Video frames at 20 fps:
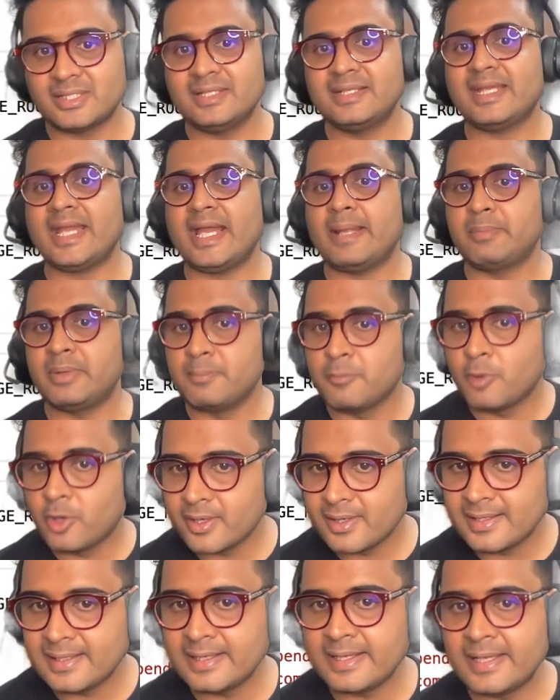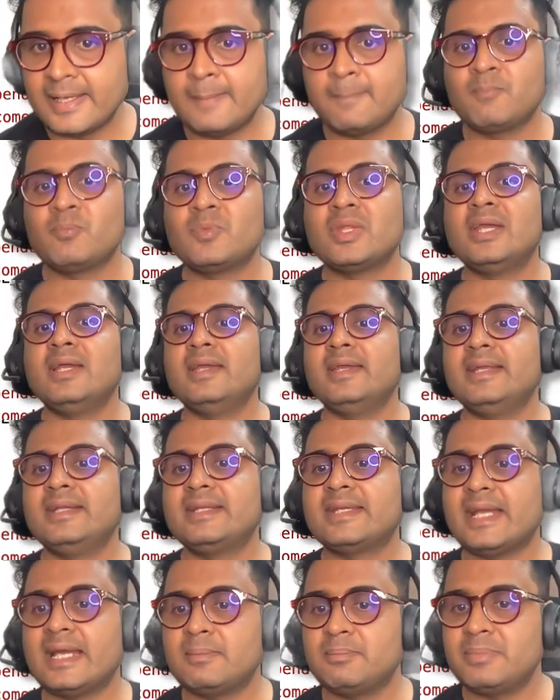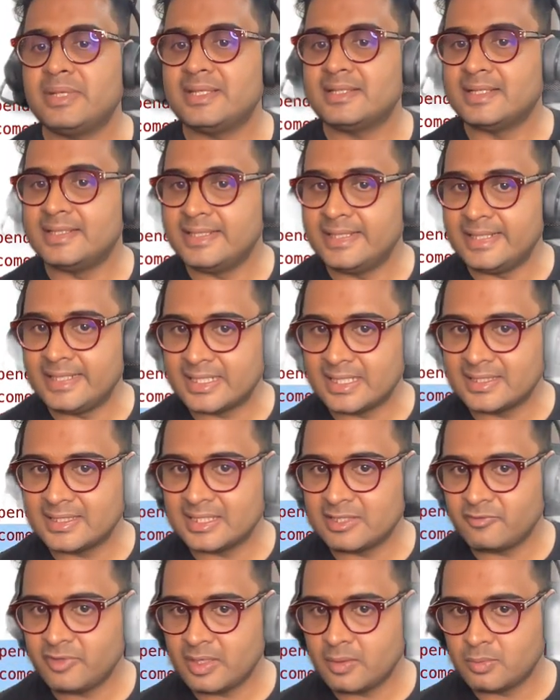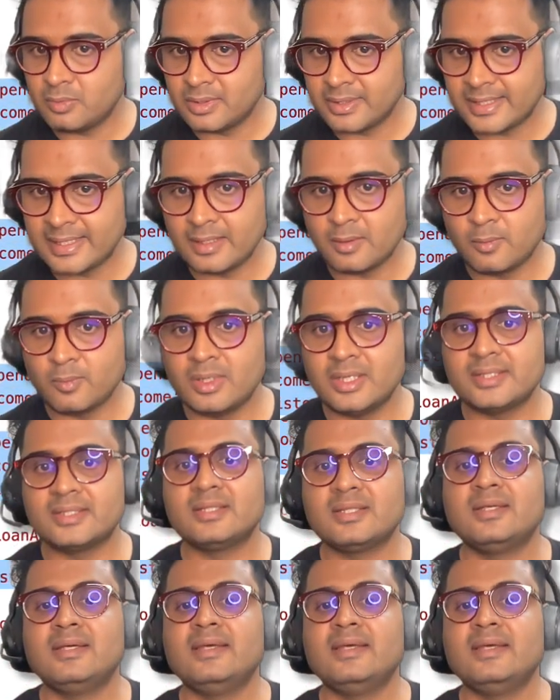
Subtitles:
It can be model name, it can be the data that we are working with,